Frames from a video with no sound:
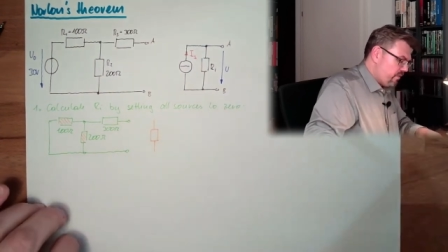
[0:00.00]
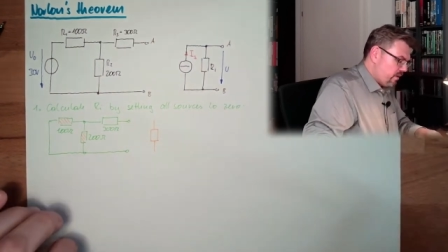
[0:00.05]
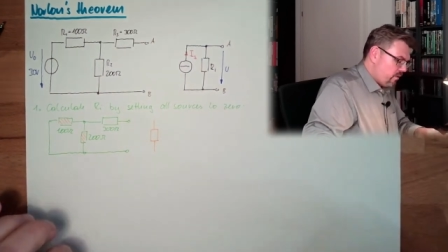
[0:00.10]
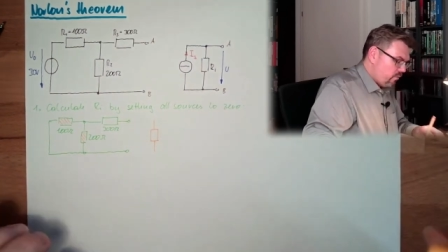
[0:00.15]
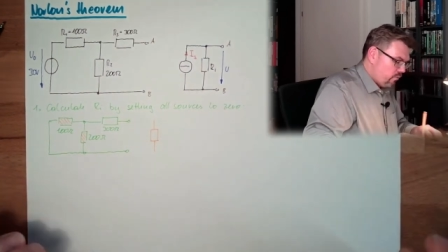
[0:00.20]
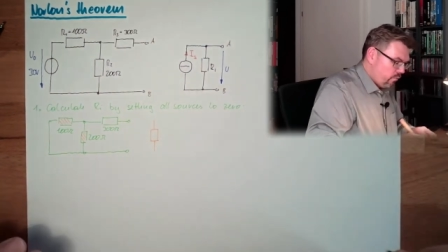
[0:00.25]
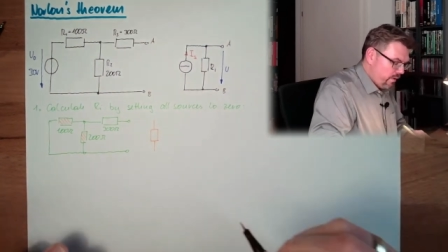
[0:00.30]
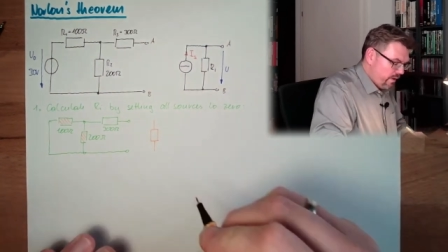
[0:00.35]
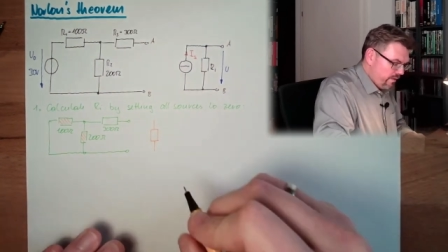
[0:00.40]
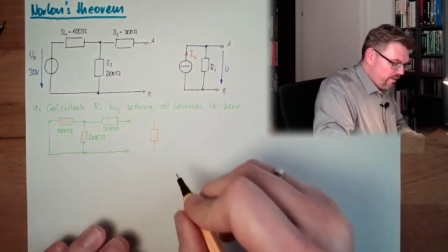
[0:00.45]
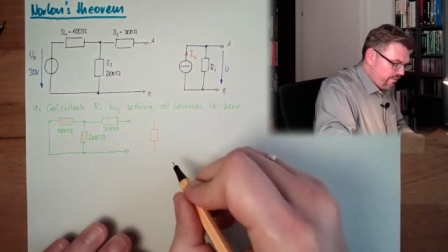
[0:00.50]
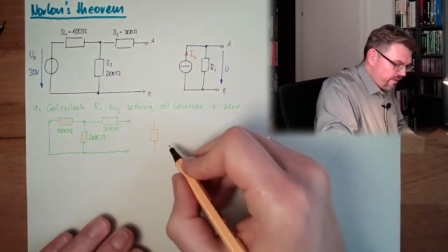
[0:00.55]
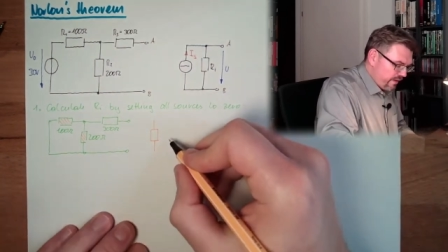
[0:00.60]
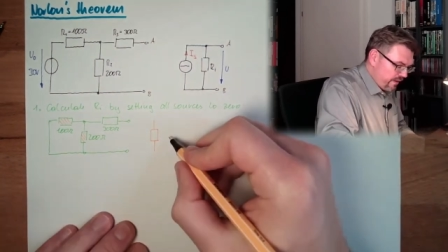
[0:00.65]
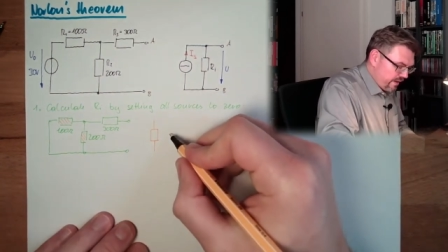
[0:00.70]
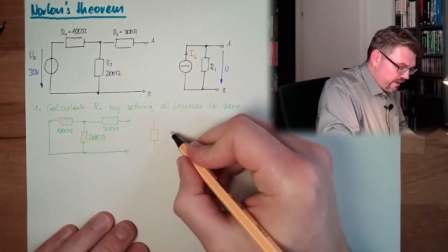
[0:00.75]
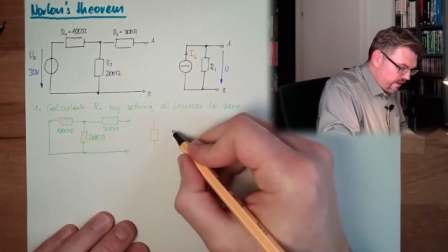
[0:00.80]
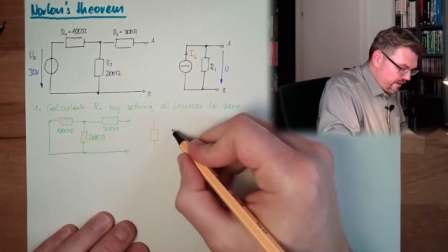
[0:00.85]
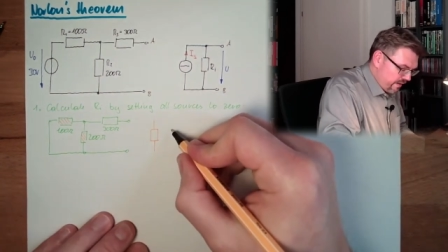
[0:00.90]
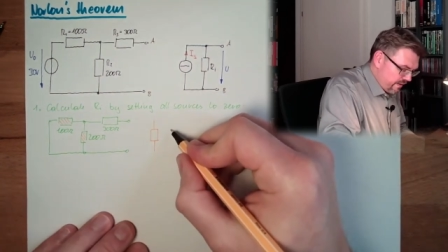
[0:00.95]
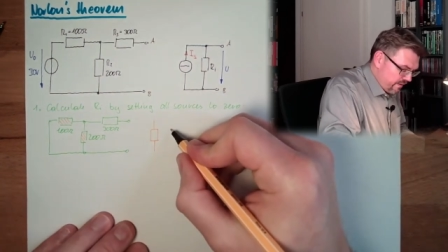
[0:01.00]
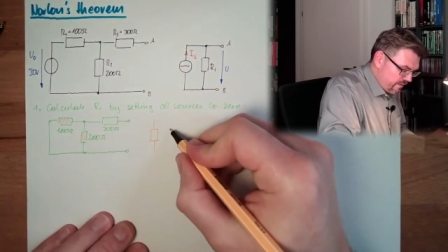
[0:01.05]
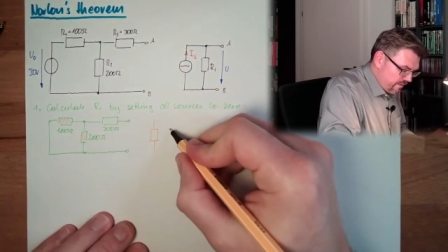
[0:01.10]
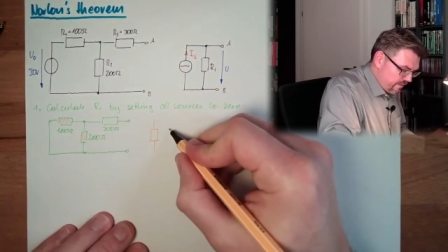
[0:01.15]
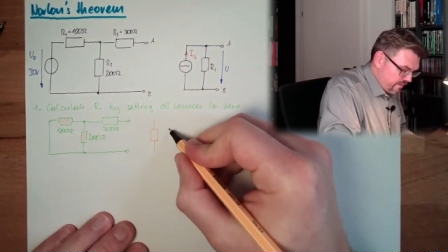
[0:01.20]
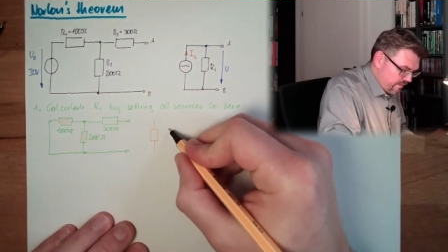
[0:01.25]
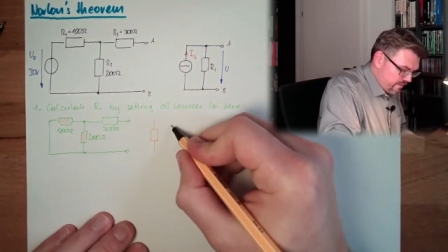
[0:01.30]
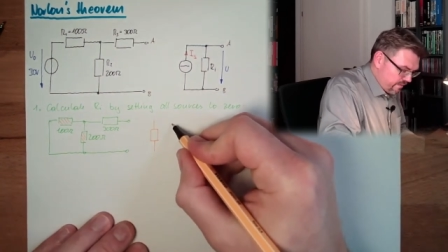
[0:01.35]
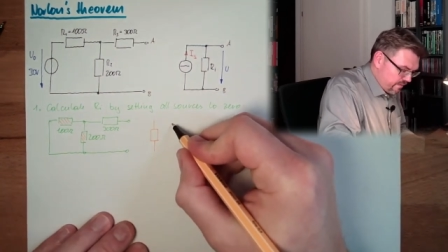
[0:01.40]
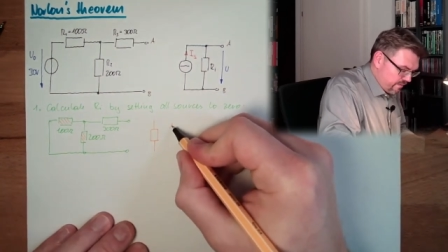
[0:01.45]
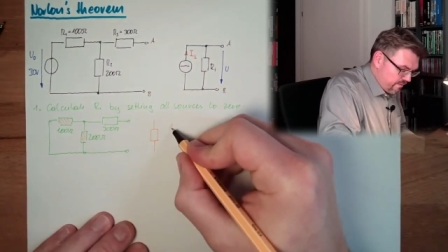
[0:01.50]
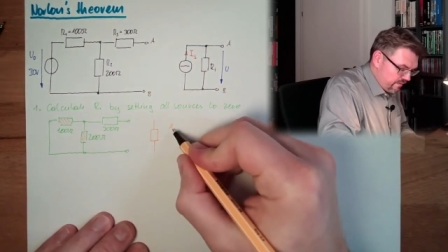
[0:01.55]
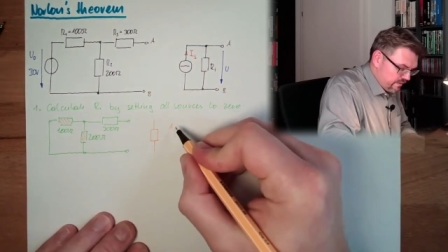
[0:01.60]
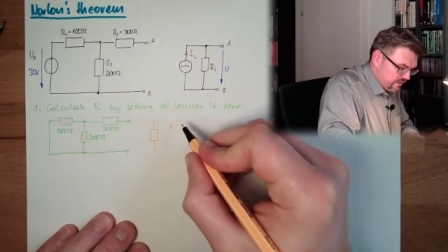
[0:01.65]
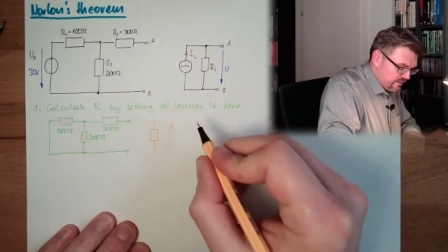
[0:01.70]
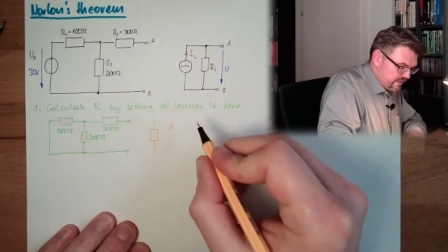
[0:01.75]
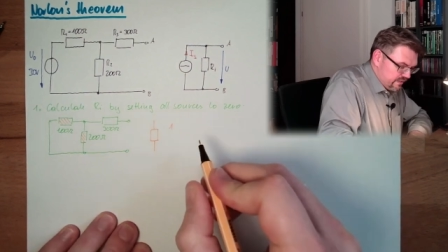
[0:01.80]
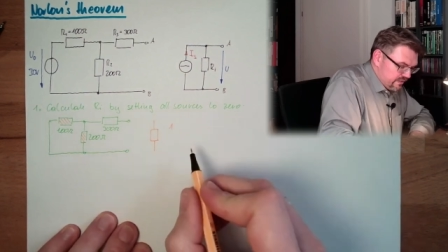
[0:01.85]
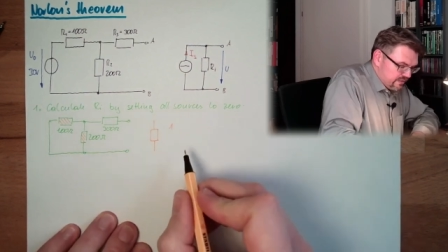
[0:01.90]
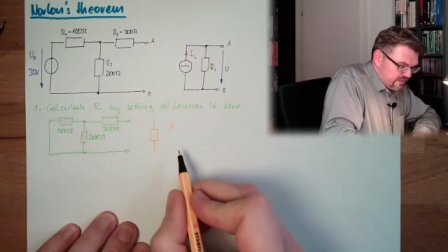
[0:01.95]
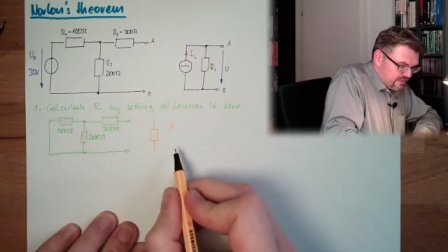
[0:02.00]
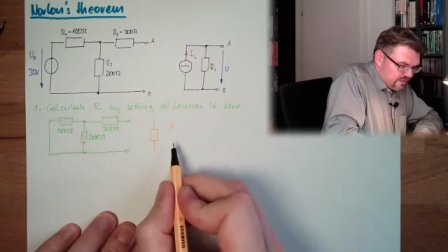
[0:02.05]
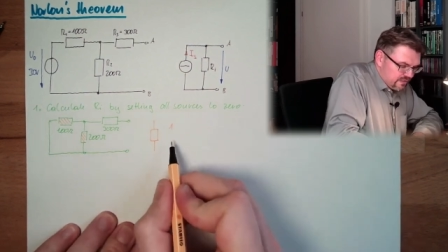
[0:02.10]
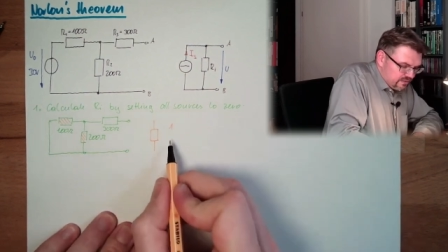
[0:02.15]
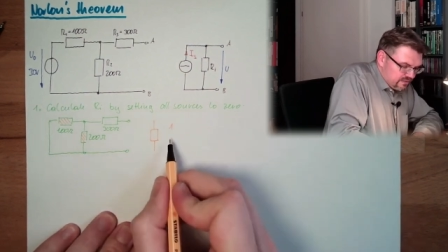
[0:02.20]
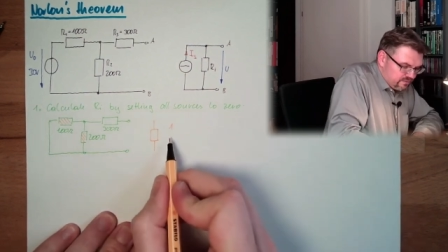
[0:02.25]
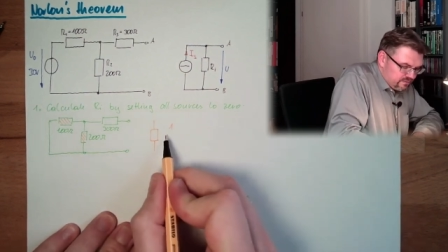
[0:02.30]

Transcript: with a resistance.